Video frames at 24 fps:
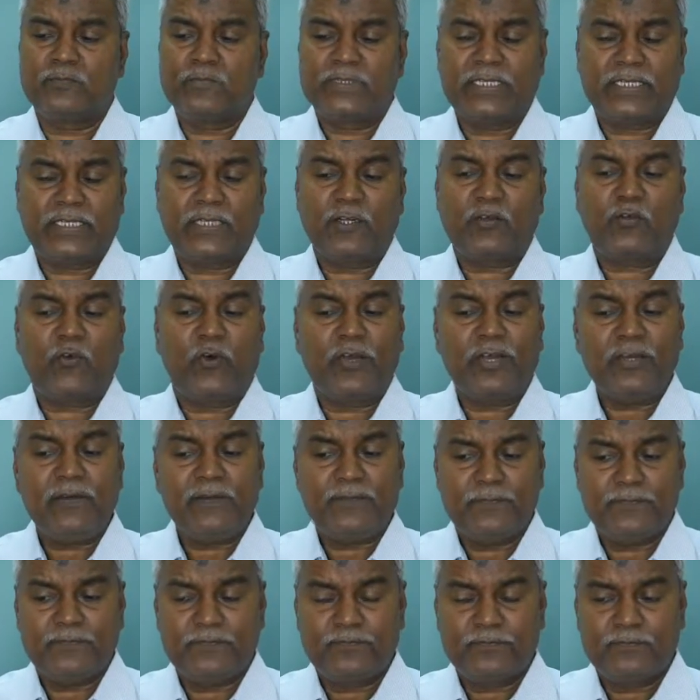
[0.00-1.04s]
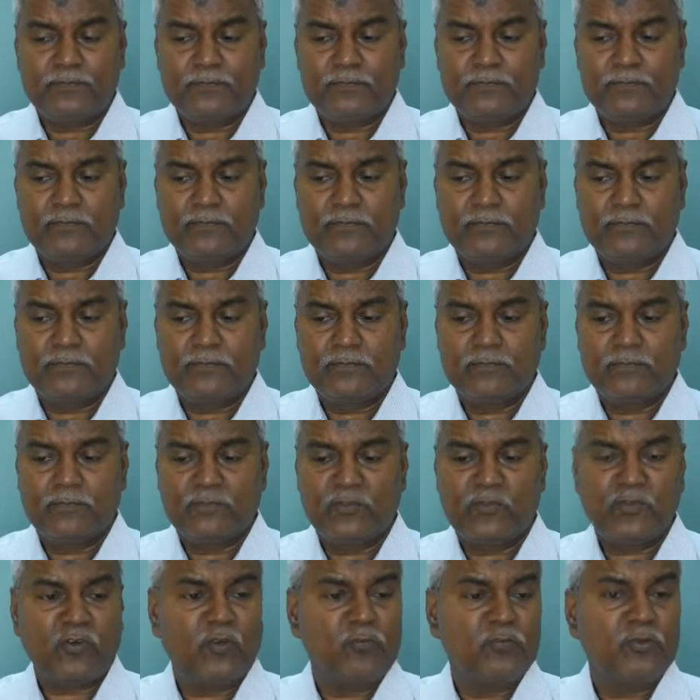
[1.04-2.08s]
take a coin
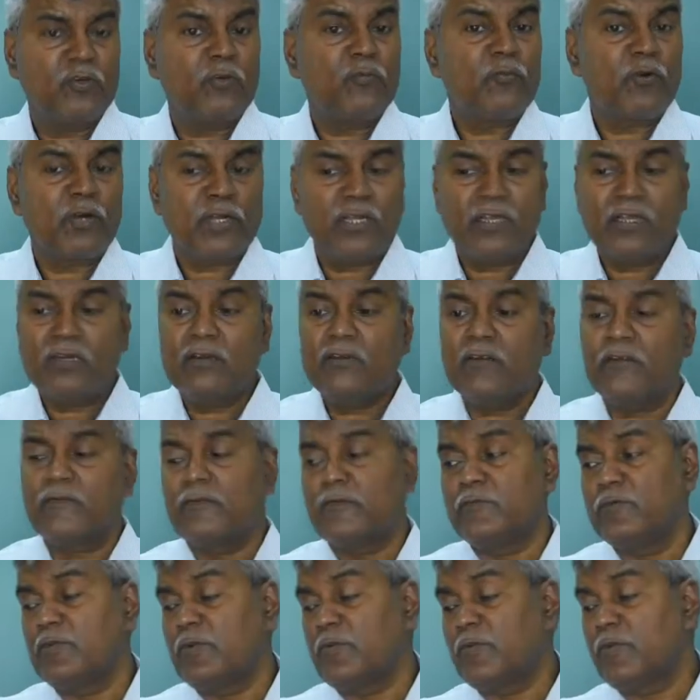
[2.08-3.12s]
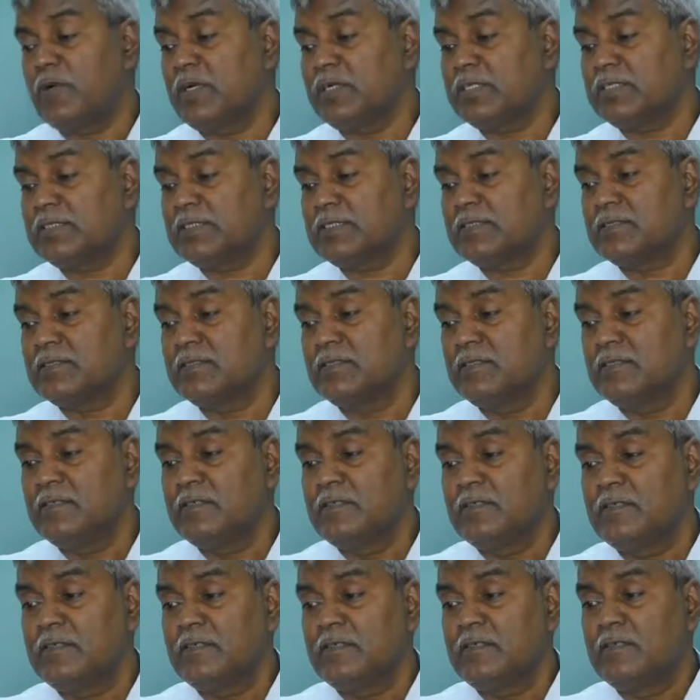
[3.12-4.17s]
from your pocket or from your purse
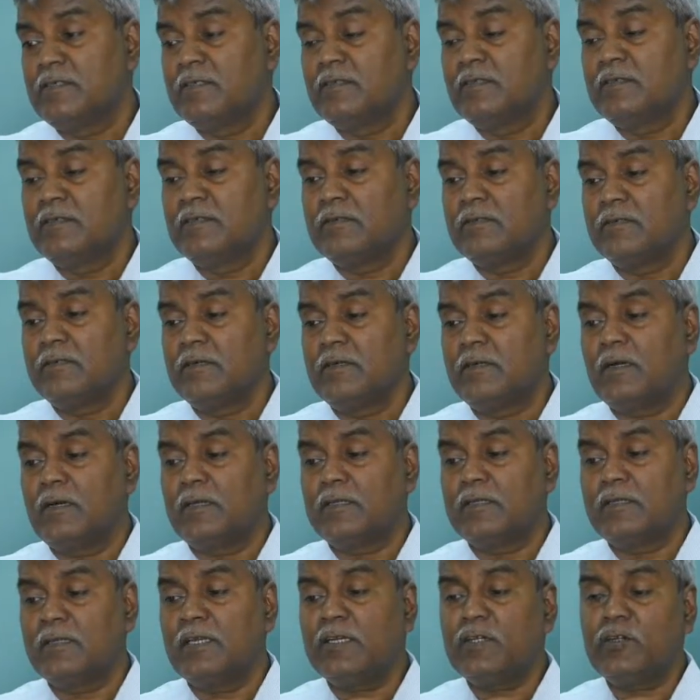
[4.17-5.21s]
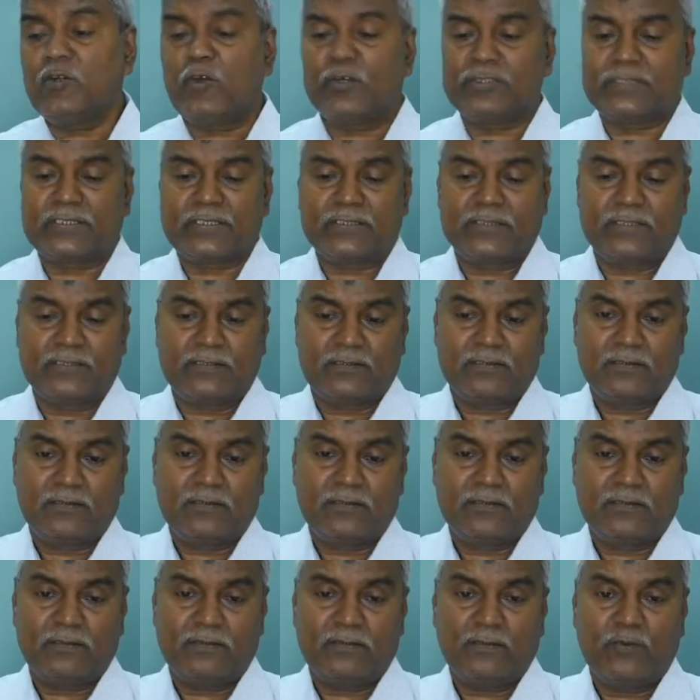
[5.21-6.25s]
and then toss it
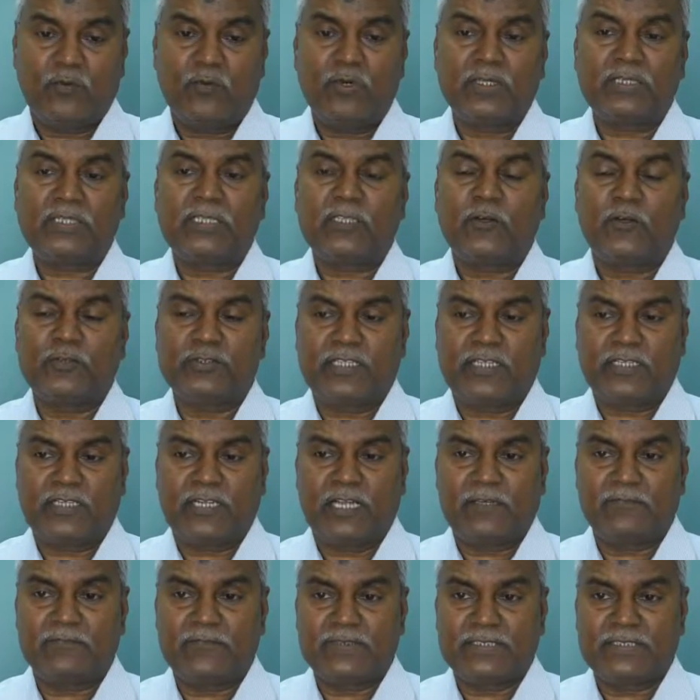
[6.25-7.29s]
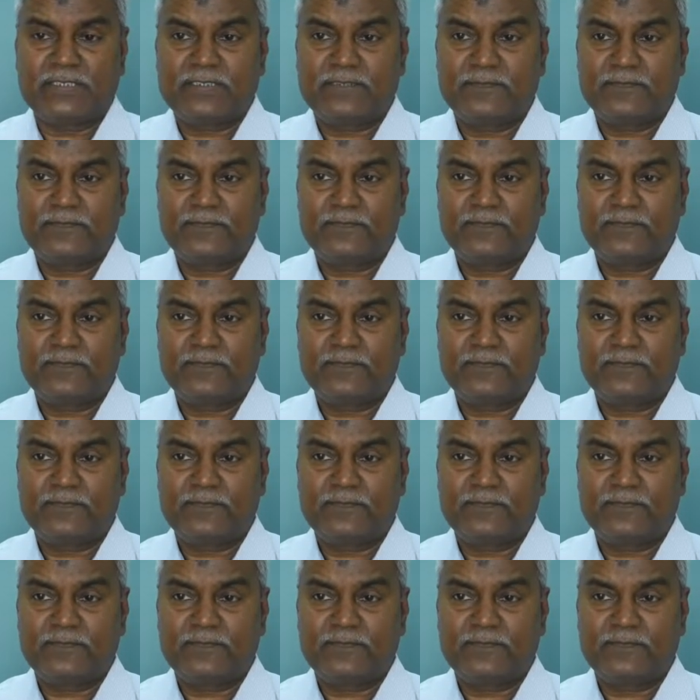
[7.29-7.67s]
1000 times.